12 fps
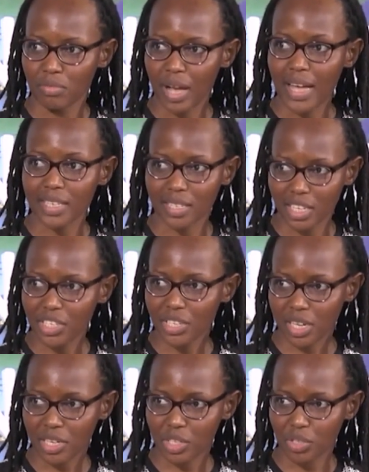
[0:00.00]
as
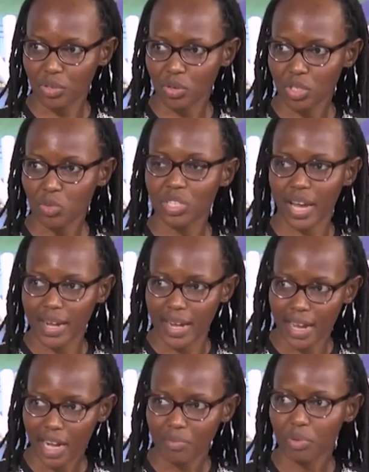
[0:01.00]
natural resource which can
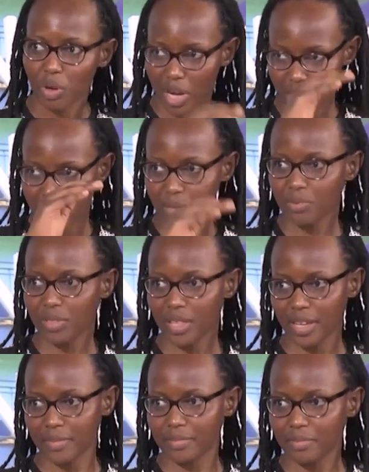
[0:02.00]
help to catch up with
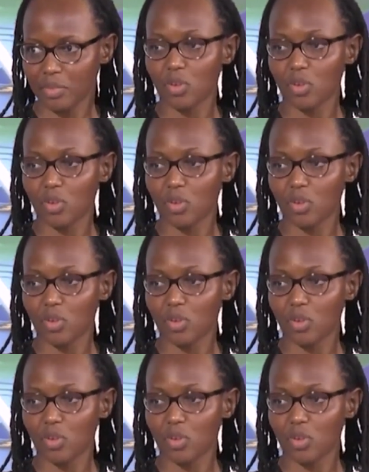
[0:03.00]
them,